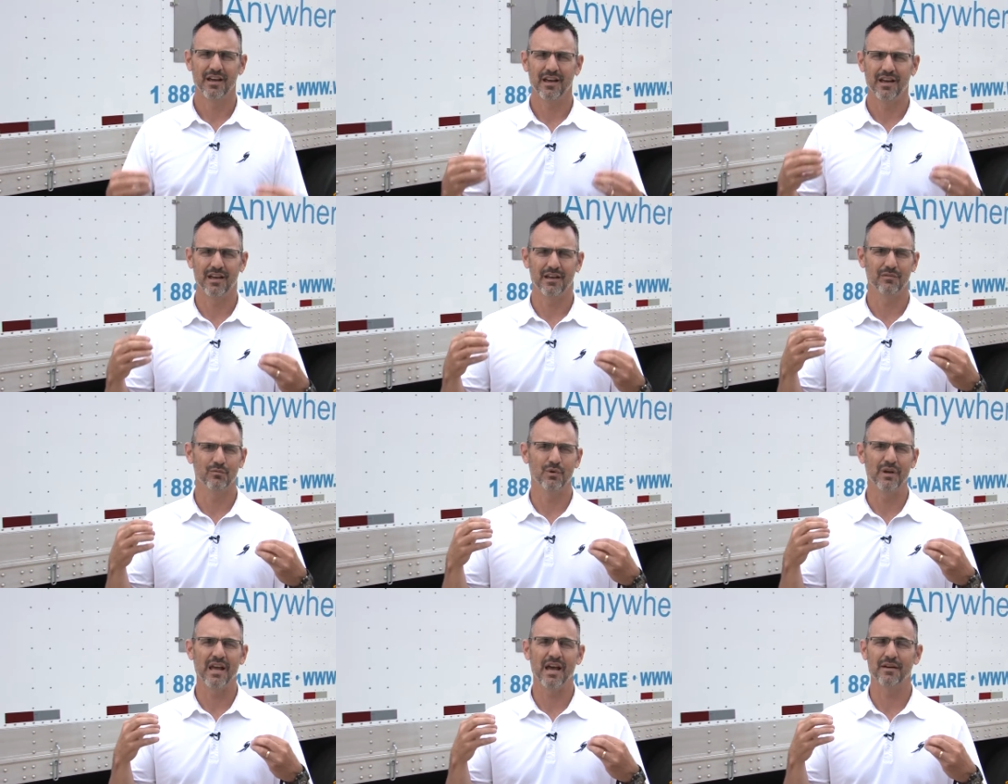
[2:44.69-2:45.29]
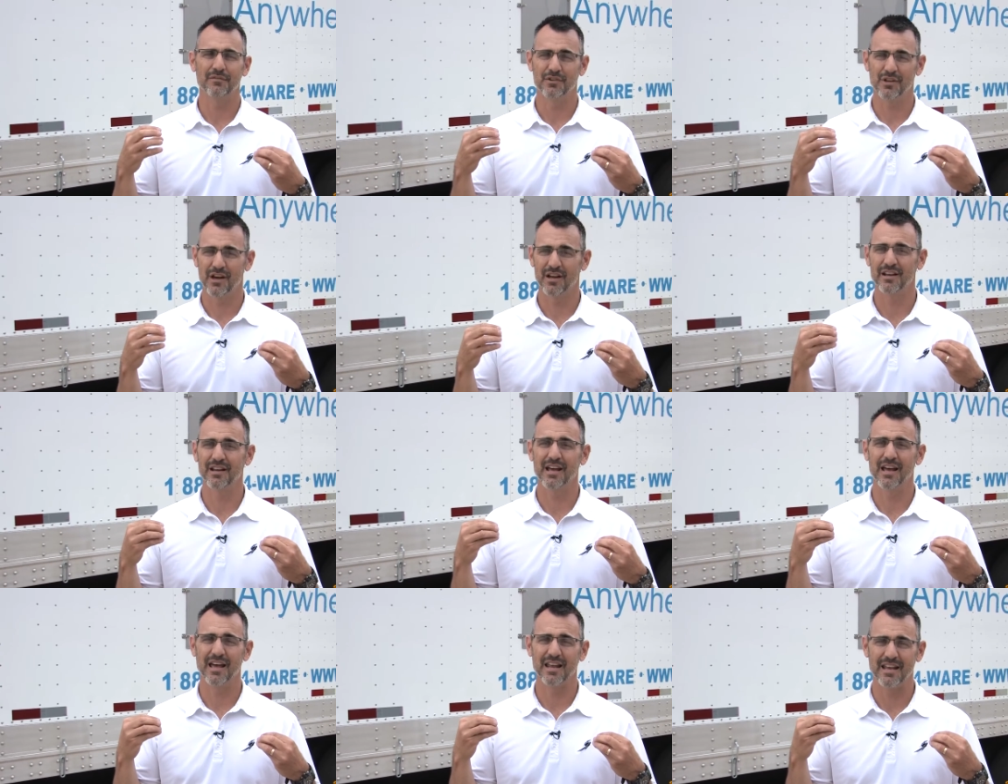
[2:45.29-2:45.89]
and we have done
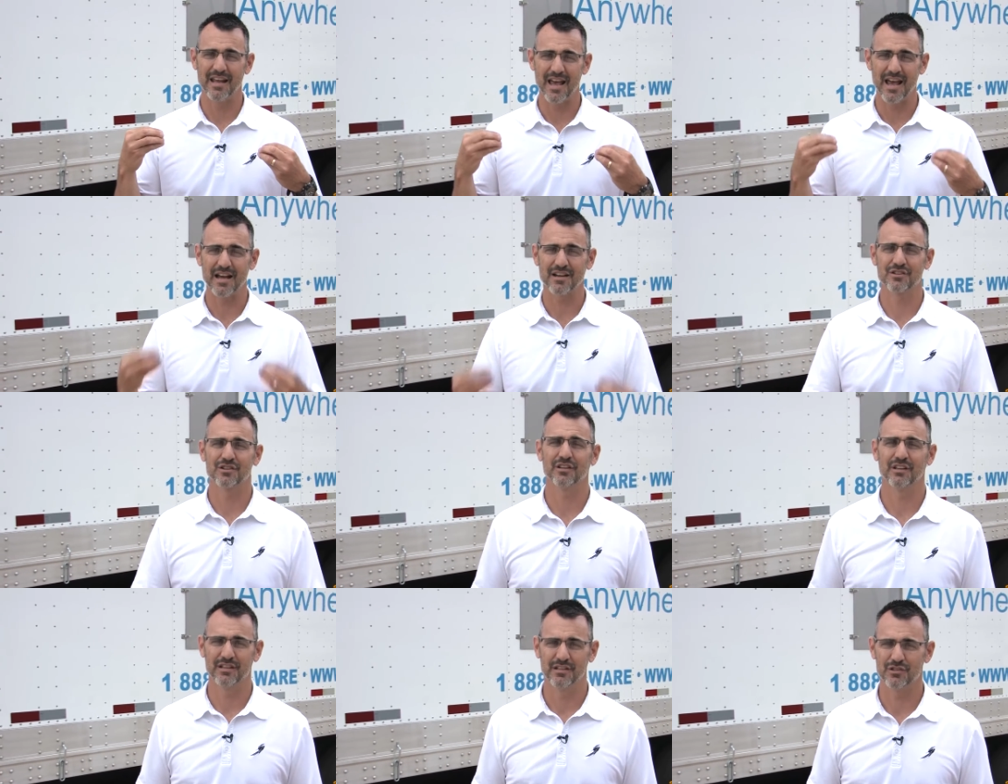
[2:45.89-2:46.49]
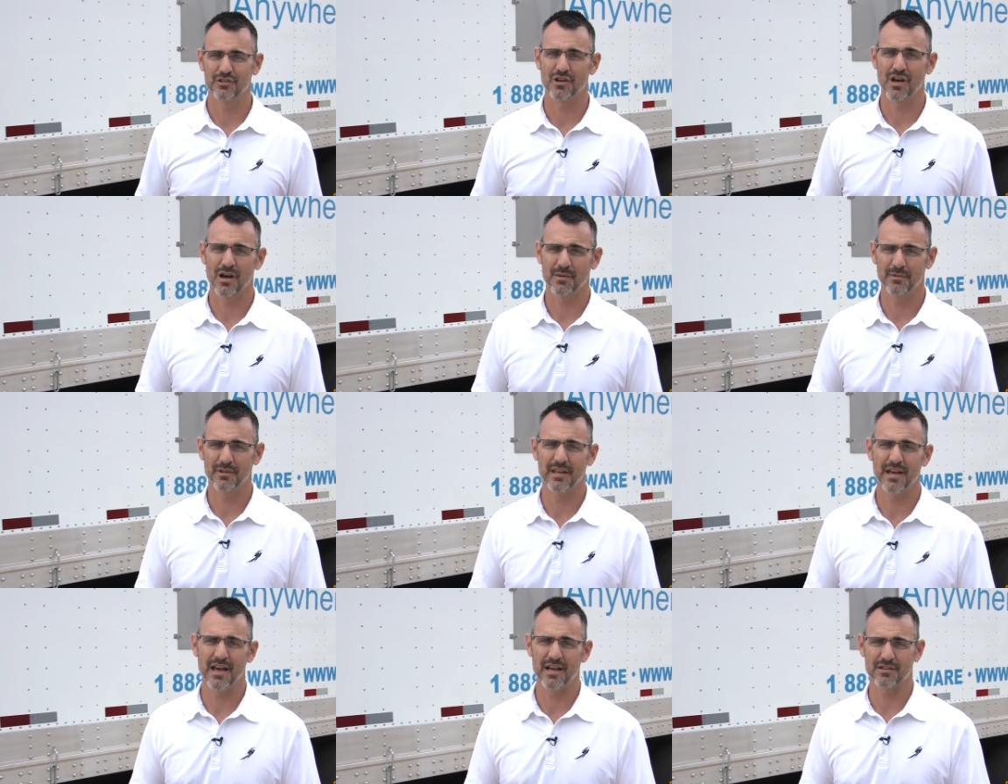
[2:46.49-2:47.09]
an excellent job
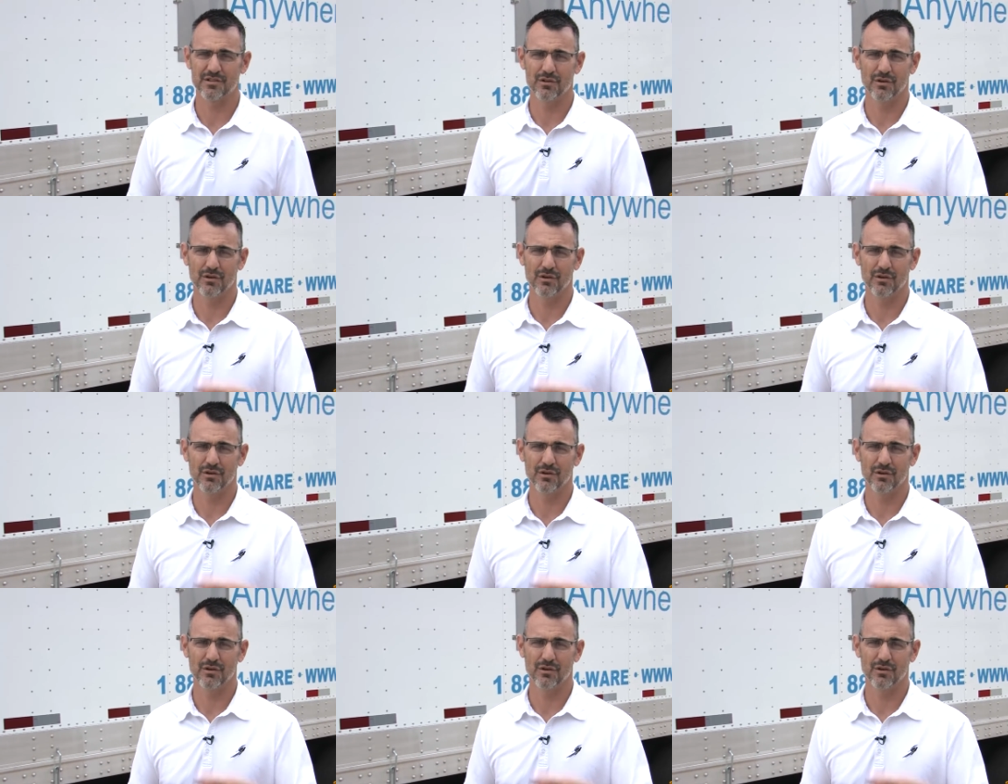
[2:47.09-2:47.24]
of that.